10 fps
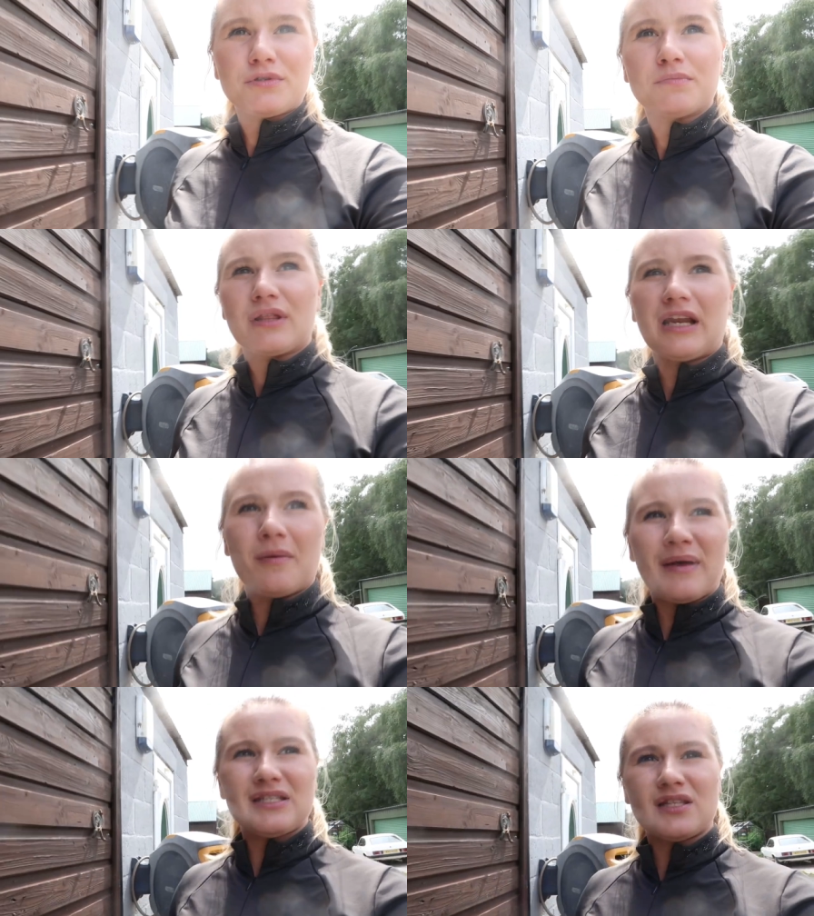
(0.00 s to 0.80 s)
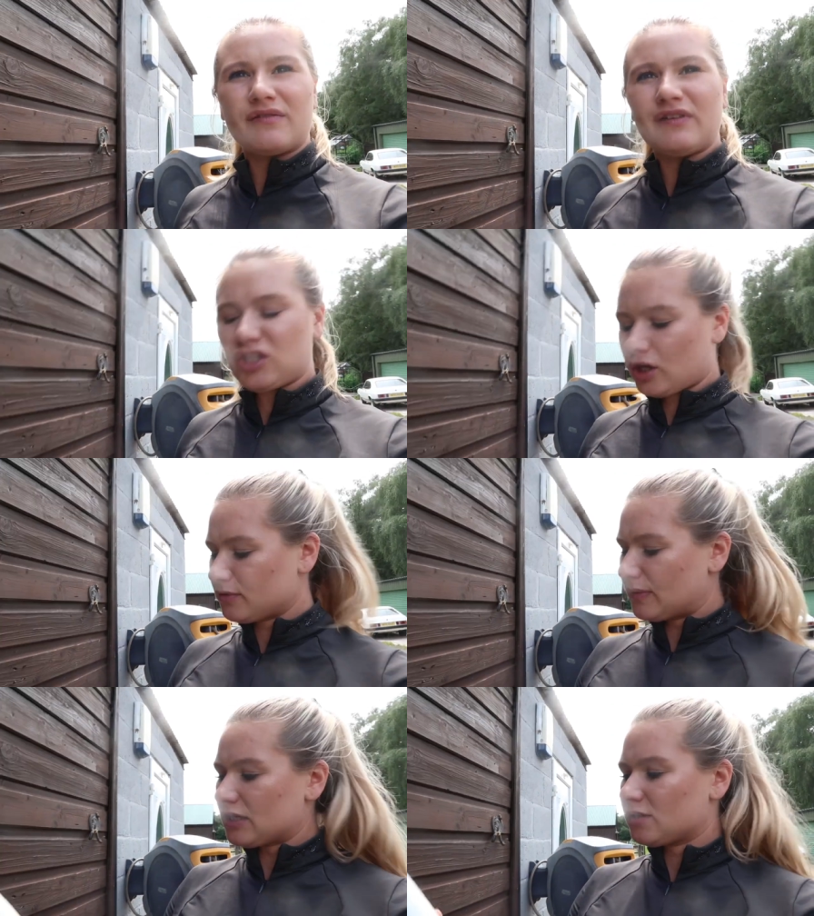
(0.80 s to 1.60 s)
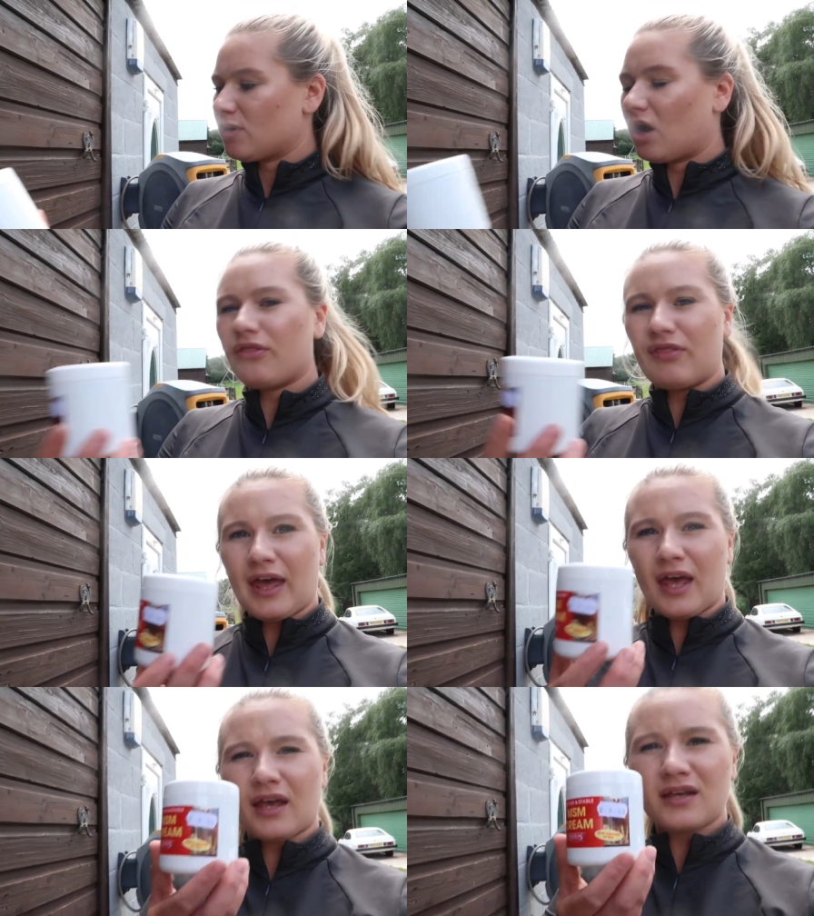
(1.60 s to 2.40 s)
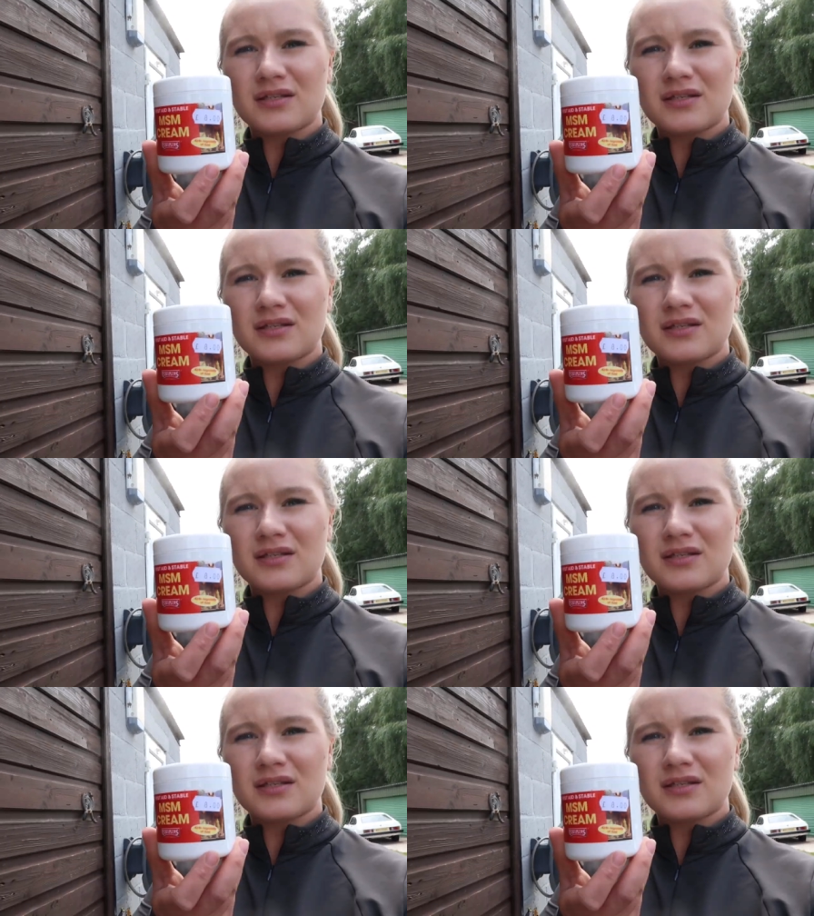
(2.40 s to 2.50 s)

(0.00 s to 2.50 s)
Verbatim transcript: up some other little bits in the feed shop as well. So we got this.